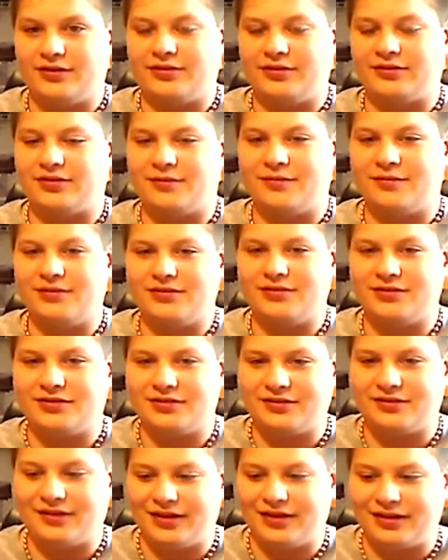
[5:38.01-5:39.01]
Someone
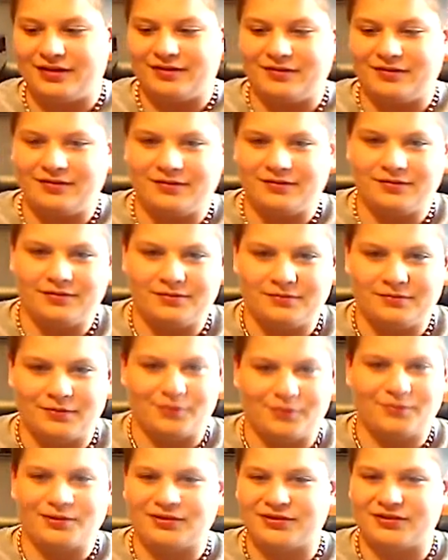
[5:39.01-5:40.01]
should like
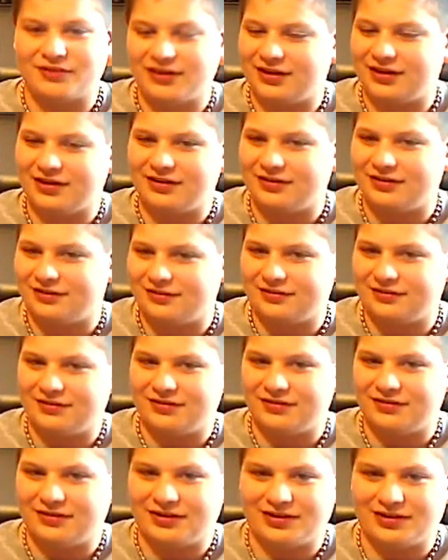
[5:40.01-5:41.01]
remix that
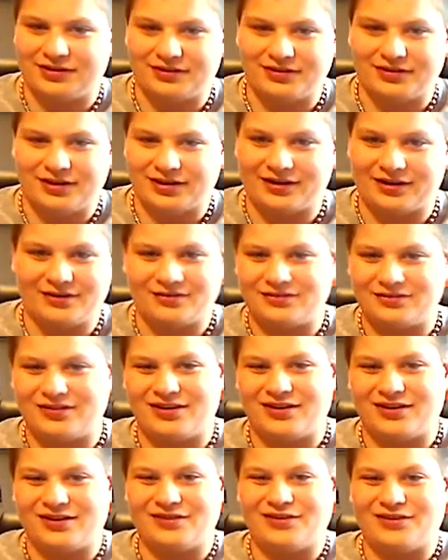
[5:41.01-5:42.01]
into like a techno
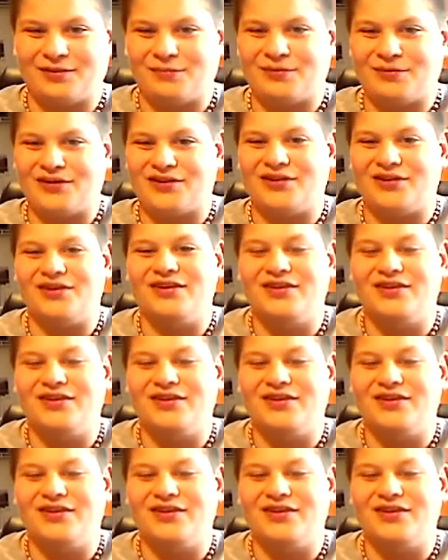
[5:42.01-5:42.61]
song or something.